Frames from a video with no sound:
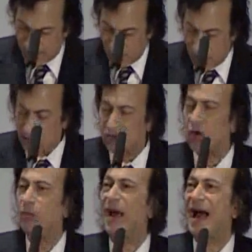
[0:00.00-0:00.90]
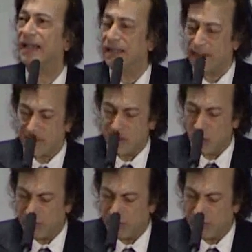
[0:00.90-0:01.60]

they also patented the new